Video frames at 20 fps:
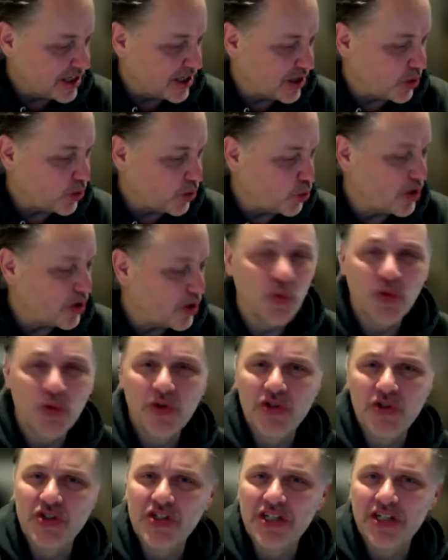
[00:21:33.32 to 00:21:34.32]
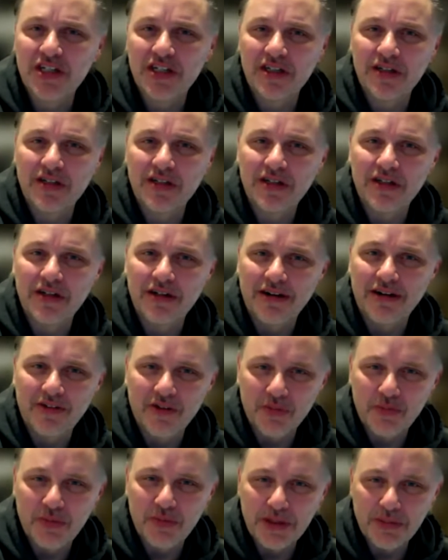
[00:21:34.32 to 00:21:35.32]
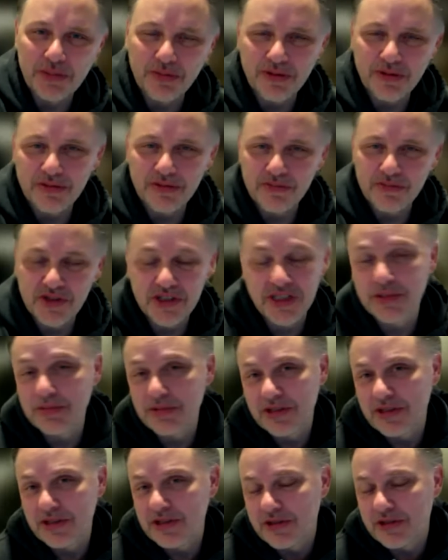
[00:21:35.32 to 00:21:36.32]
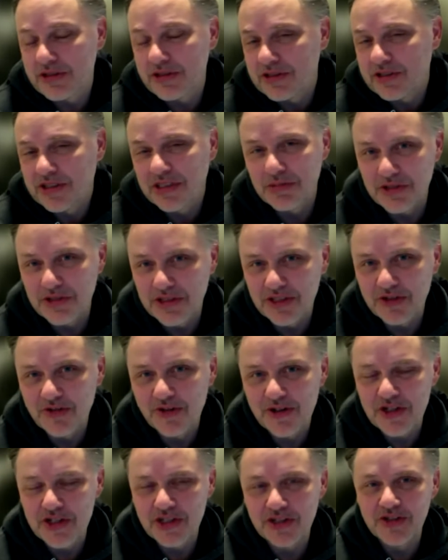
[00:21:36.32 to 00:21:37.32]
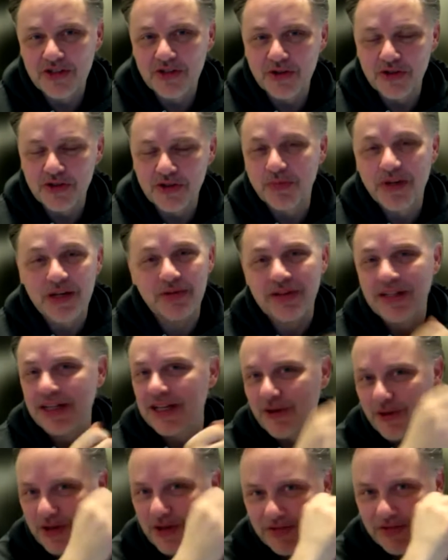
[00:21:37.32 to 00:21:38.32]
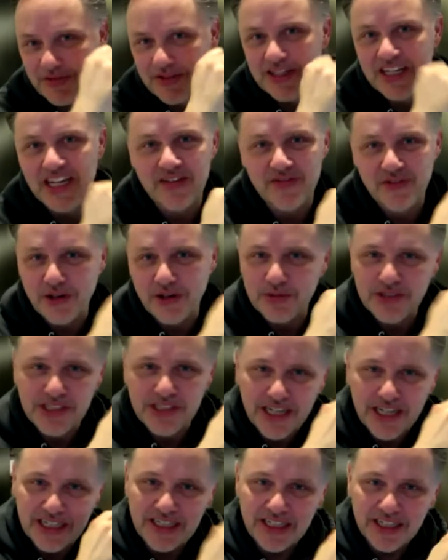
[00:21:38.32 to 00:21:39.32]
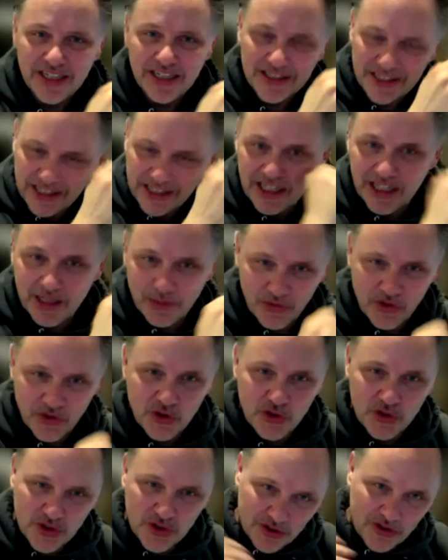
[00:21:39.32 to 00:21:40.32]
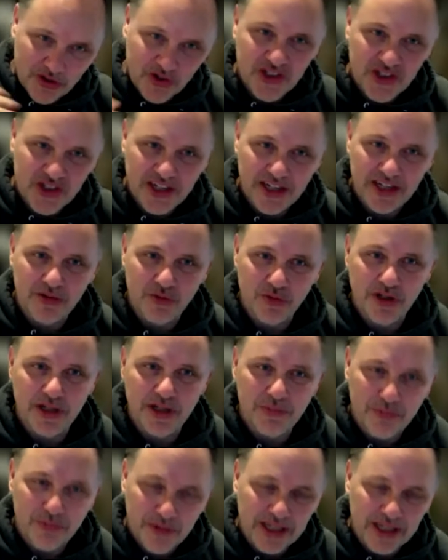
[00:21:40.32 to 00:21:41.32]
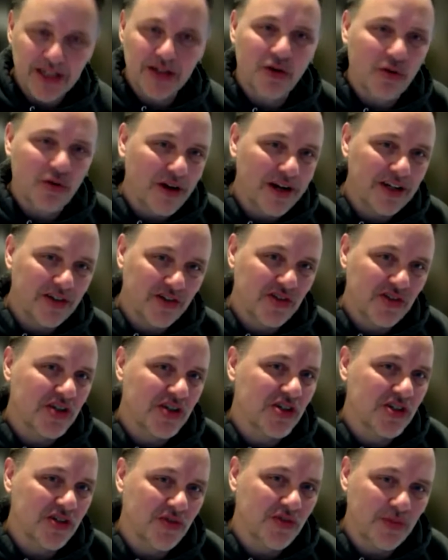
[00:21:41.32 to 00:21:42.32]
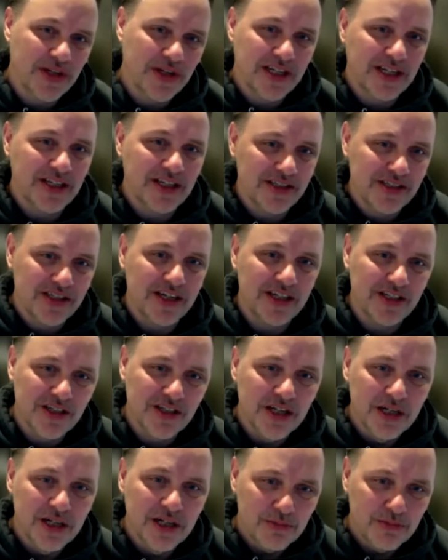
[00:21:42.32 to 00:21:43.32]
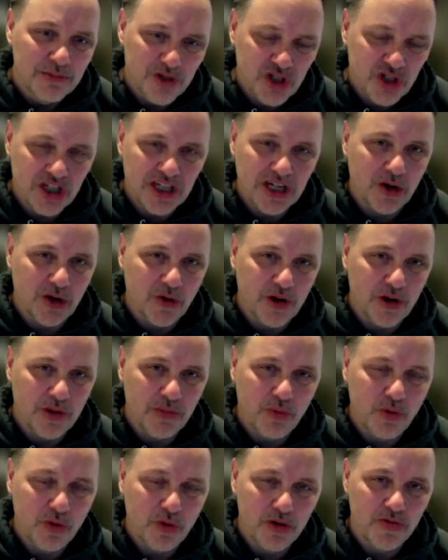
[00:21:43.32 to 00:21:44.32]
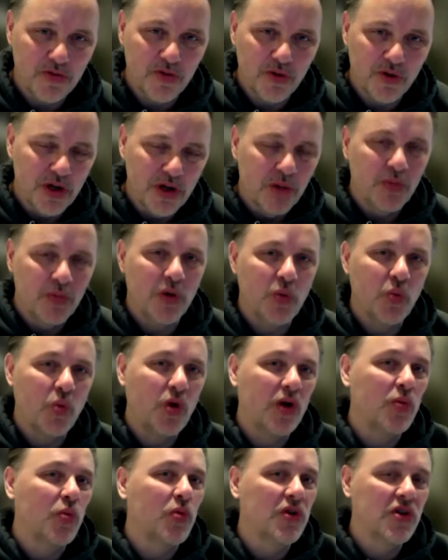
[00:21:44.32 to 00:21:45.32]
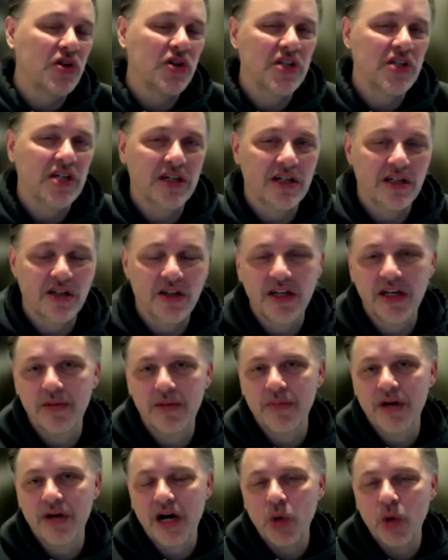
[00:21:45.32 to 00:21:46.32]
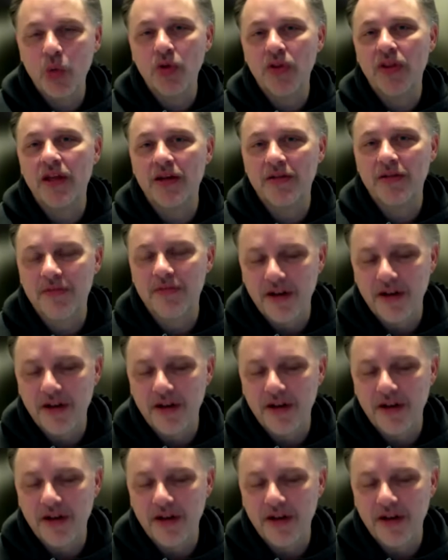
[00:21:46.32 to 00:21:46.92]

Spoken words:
what would you tell other people on a similar situation as yours? Maybe they don't have the DevOps hat that helped you to understand really making the right decisions from a data science, machine learning point of view. But what would you tell them? How would they